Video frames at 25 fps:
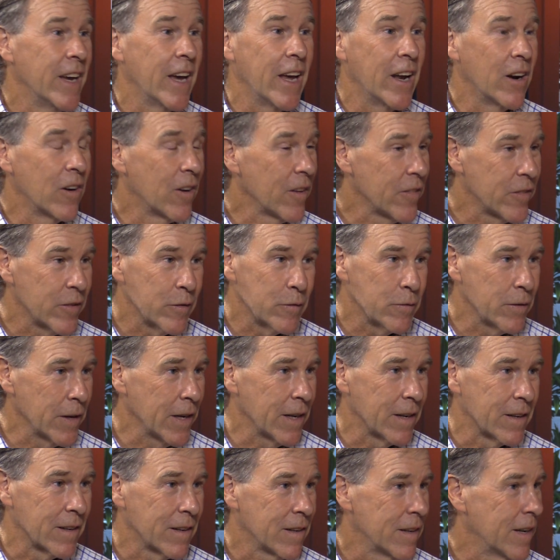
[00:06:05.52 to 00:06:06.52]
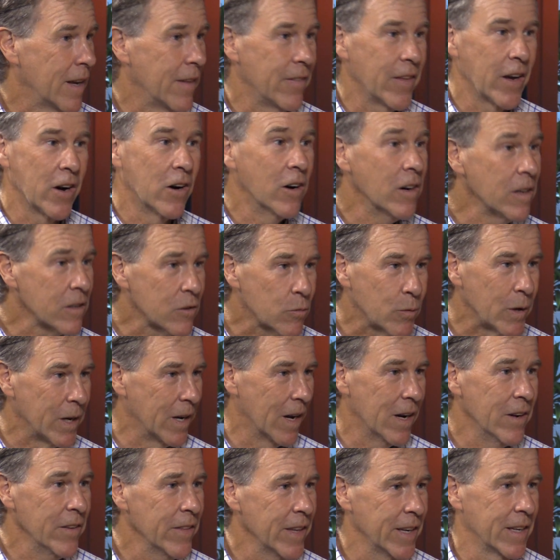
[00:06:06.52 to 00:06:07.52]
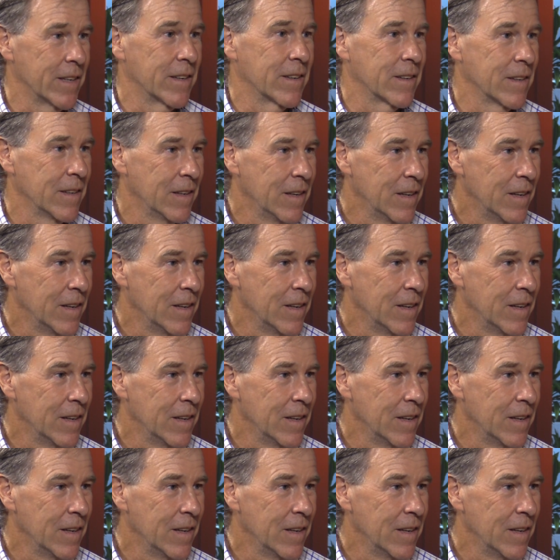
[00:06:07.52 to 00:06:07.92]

and lots of fat. And they aren't, we know that.